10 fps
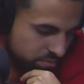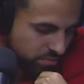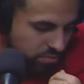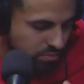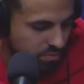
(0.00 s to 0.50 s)

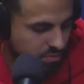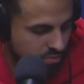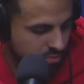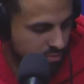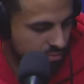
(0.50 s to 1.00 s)

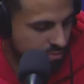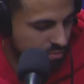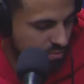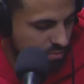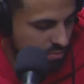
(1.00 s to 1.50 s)

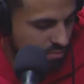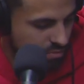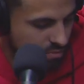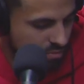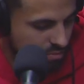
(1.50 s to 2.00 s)

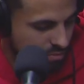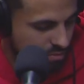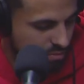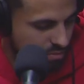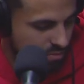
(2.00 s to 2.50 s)

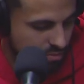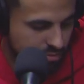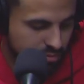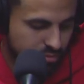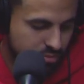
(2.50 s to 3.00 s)

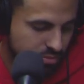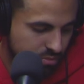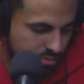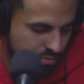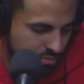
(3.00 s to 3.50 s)

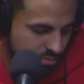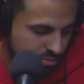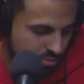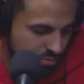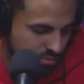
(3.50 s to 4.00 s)

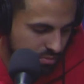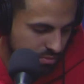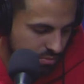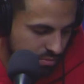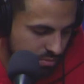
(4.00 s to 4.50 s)

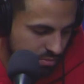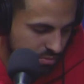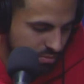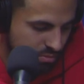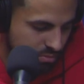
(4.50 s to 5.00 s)

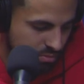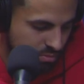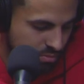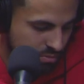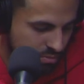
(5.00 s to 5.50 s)

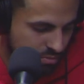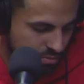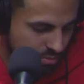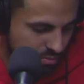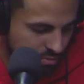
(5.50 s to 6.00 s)

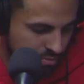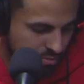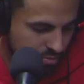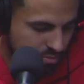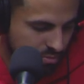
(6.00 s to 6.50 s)

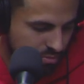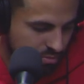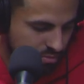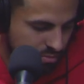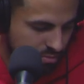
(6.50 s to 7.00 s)

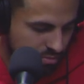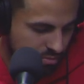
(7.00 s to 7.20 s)
[no speech]